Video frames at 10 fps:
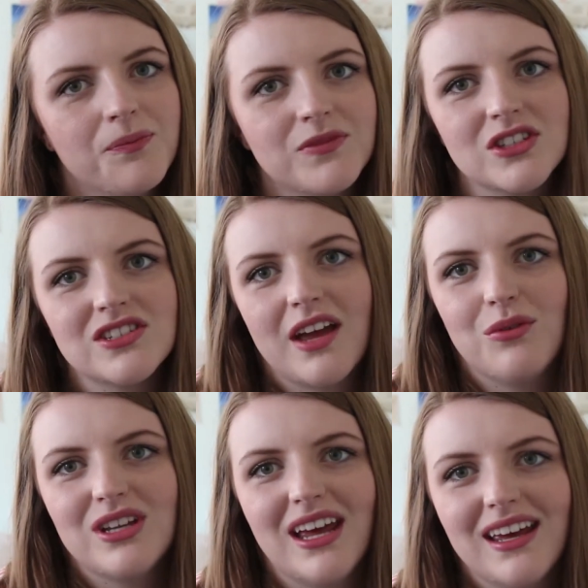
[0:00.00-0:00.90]
Just
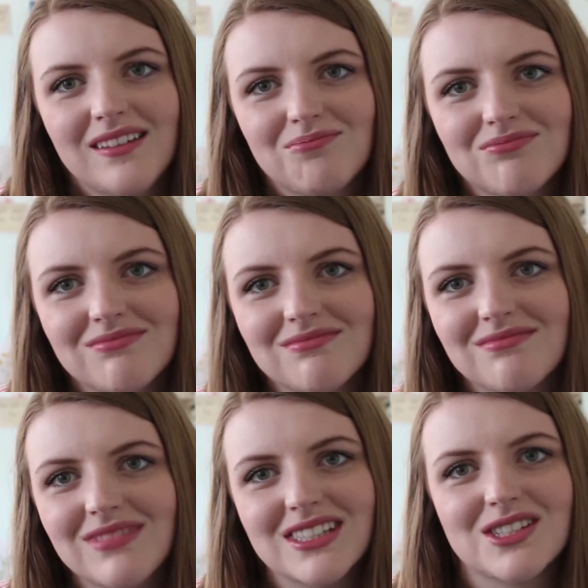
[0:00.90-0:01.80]
every day.
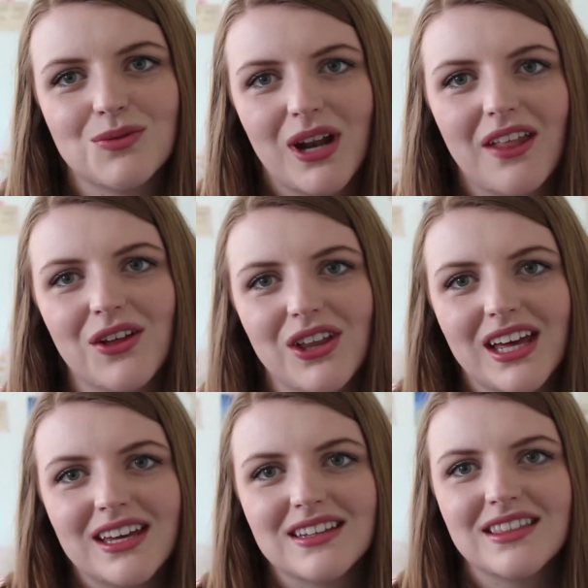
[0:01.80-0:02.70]
This is what I look
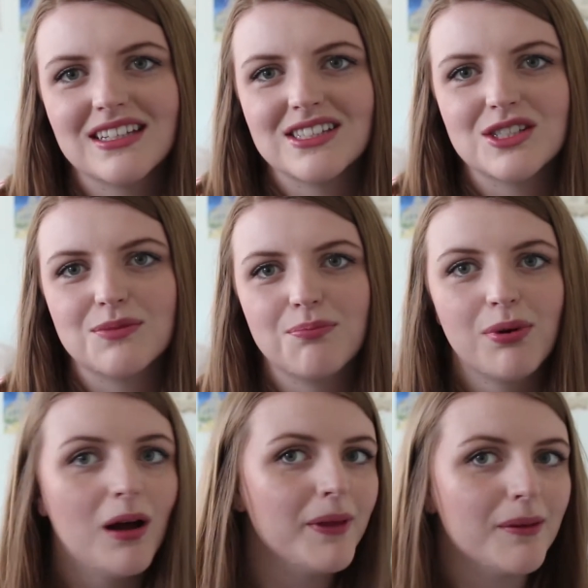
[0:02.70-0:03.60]
like. This is
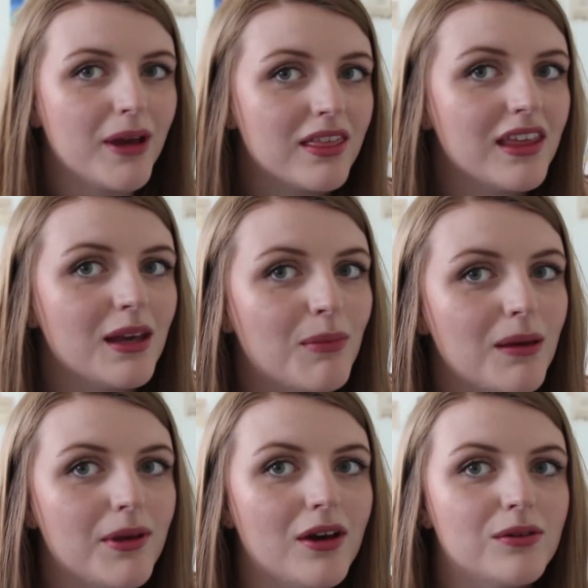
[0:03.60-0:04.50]
probably, you might think
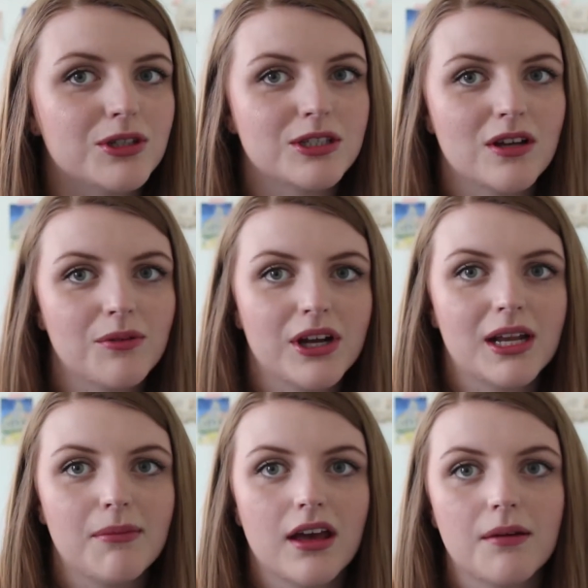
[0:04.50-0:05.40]
maybe, oh, she's not wearing
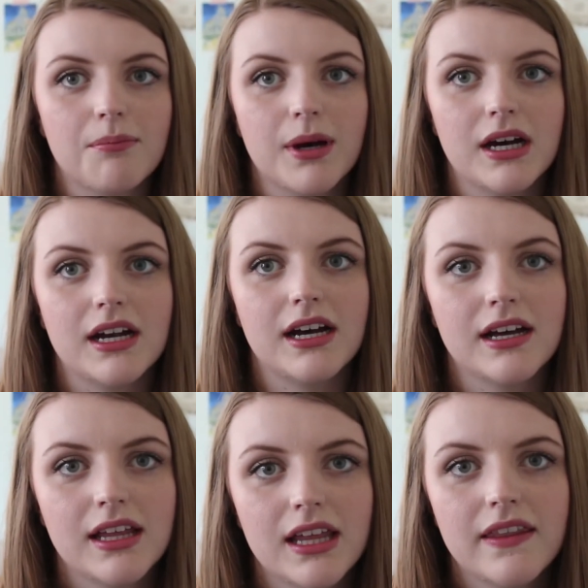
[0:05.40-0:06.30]
any makeup,
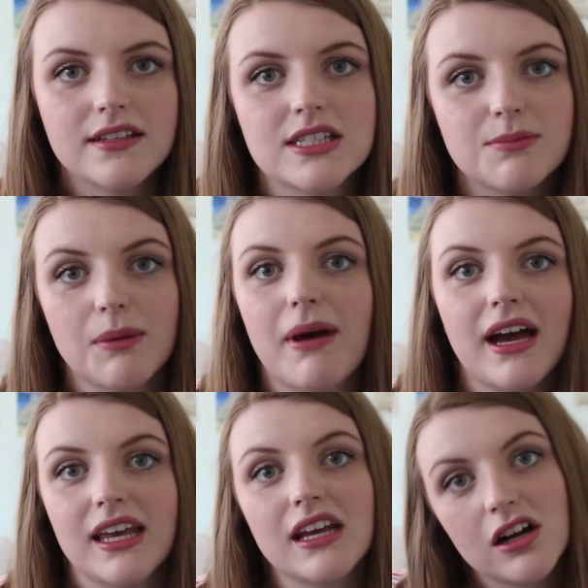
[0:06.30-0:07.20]
but this is me
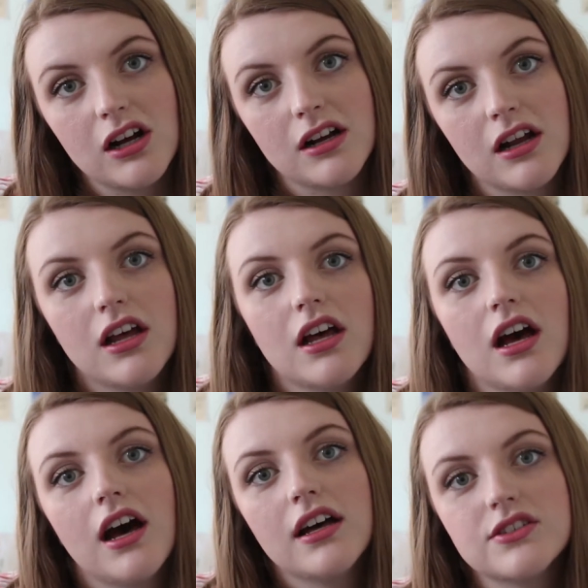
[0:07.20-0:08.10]
packing it on.
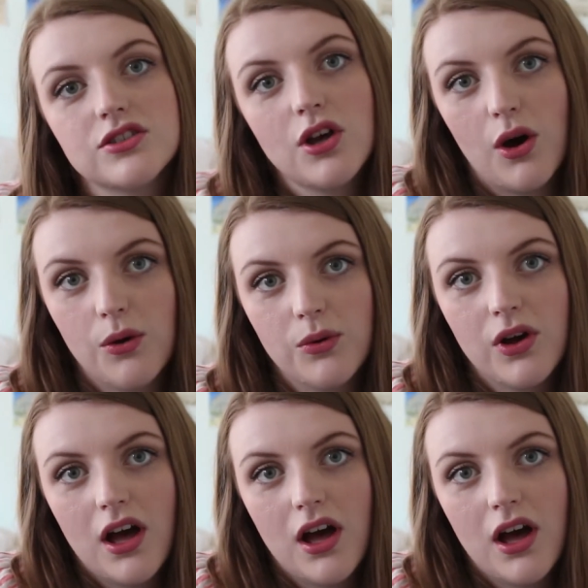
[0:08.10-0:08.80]
So,